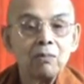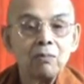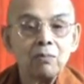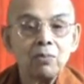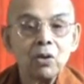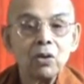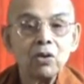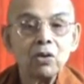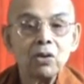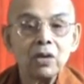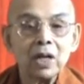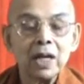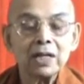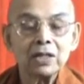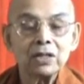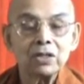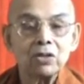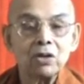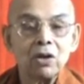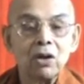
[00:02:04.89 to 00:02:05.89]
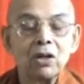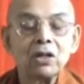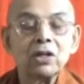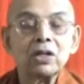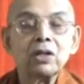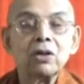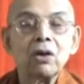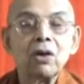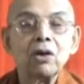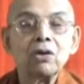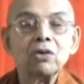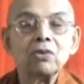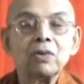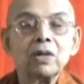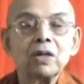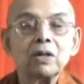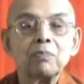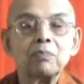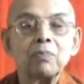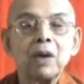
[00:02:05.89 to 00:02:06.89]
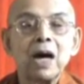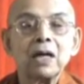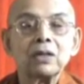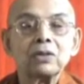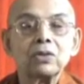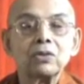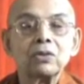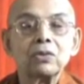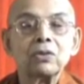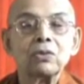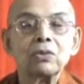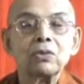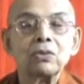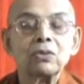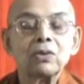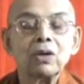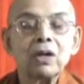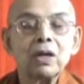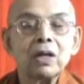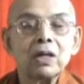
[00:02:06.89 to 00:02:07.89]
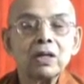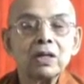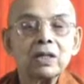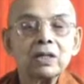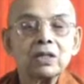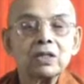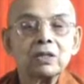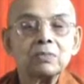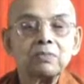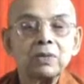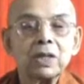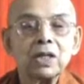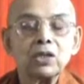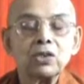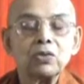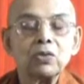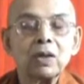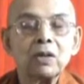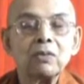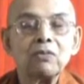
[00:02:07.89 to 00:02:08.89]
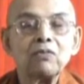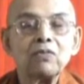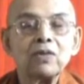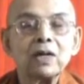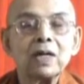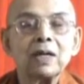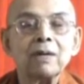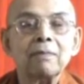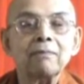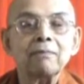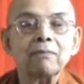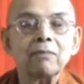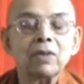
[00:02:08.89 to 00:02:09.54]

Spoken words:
progress on the onward path to spiritual freedom,